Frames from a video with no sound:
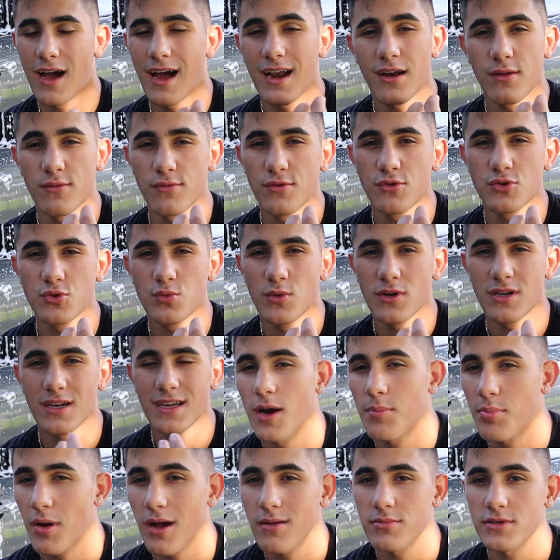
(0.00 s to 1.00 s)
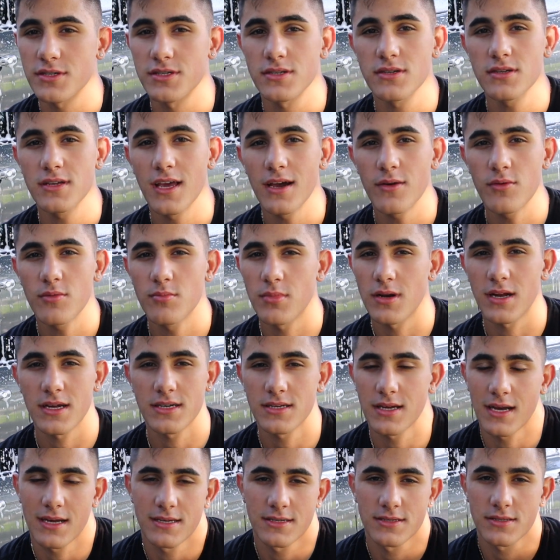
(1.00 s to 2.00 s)
I don't use one. I probably should get one, but
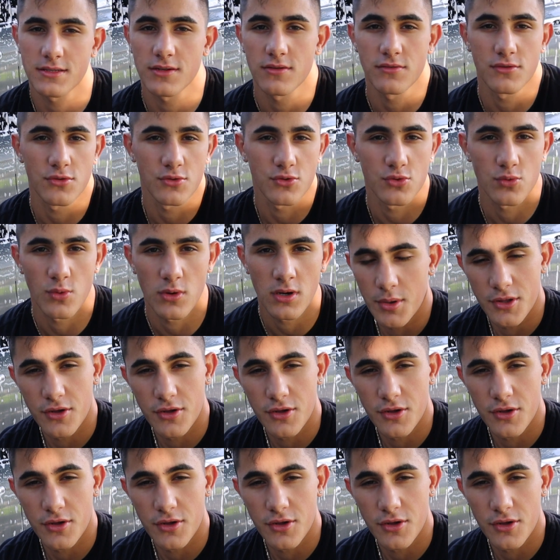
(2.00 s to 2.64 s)
I just don't use one.